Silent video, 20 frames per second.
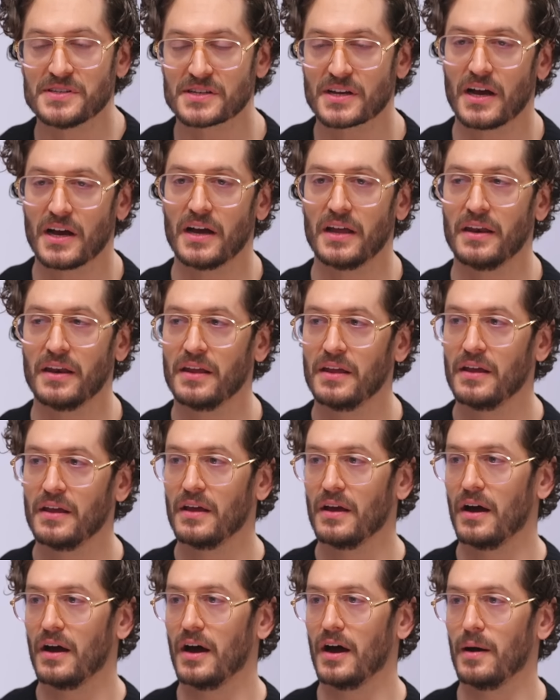Scott.
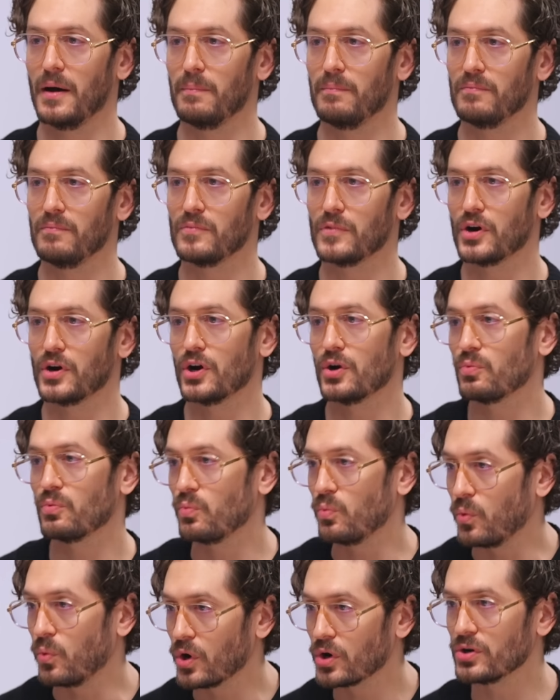Um, her
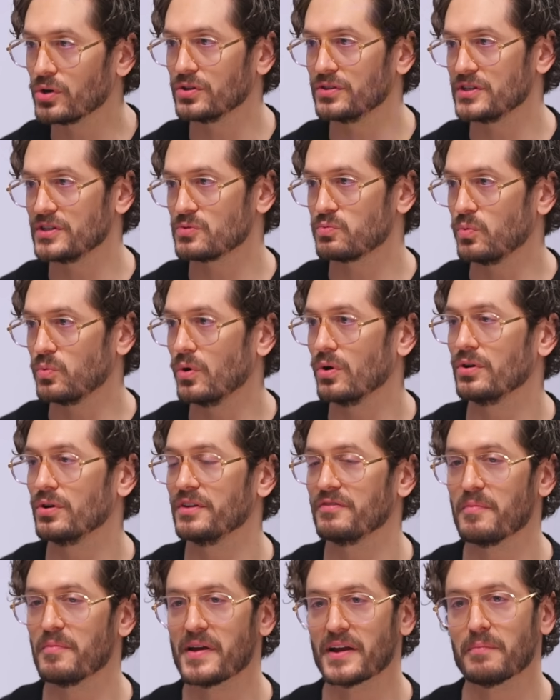world, this world
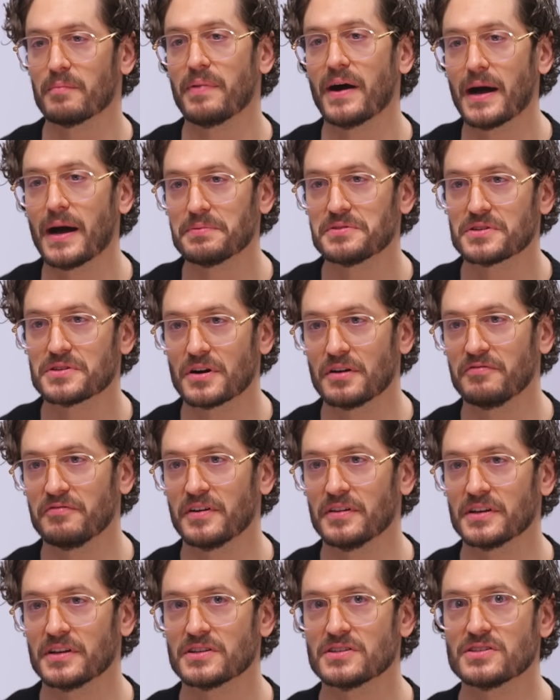of a mega pop star,
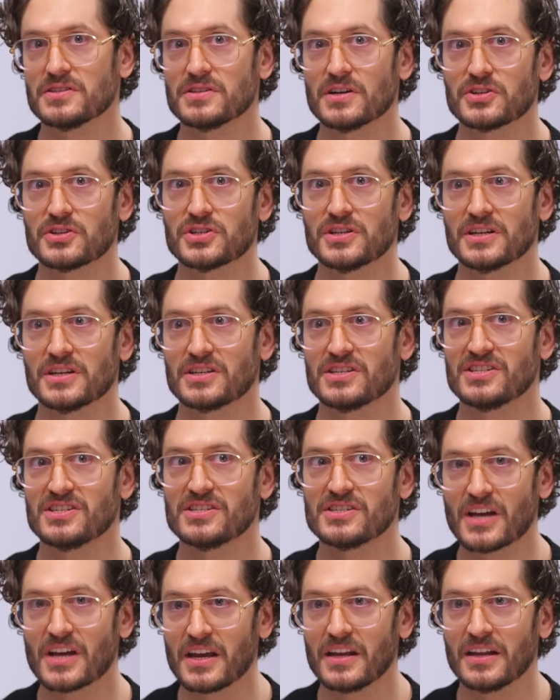felt like such an
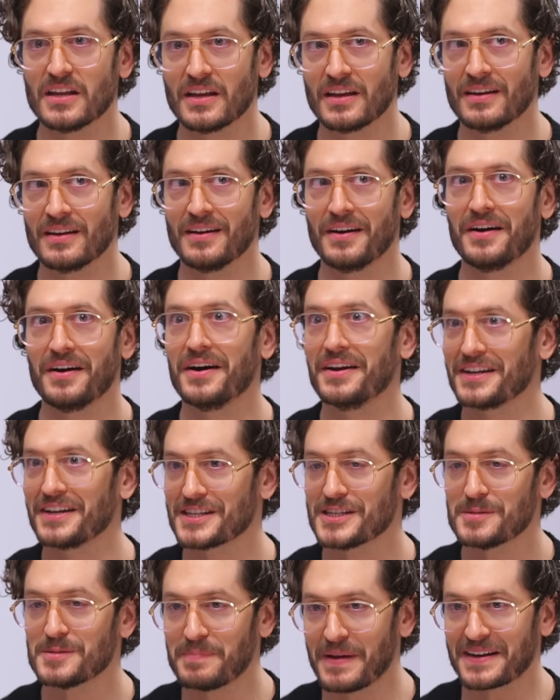exciting,
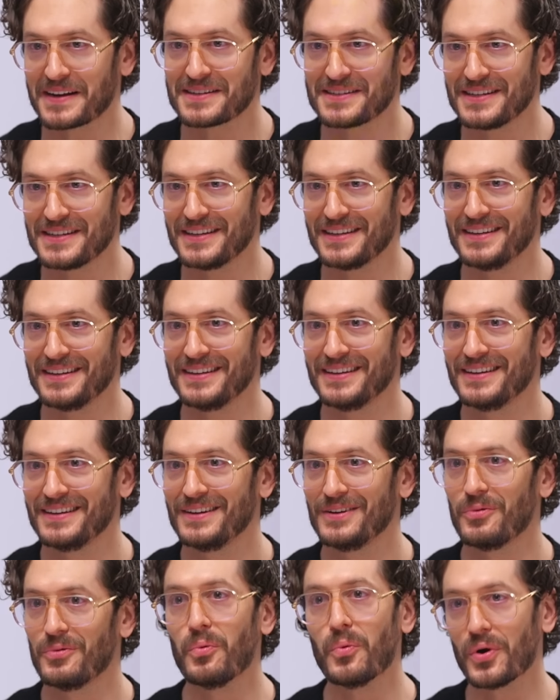unexpected
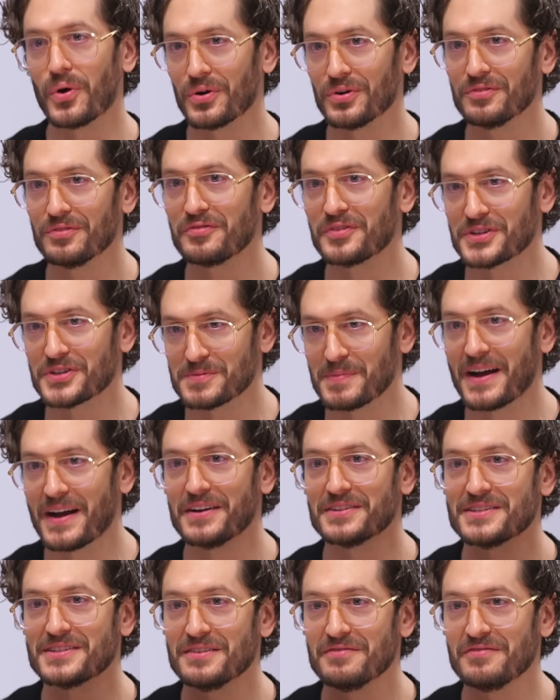world for Smile to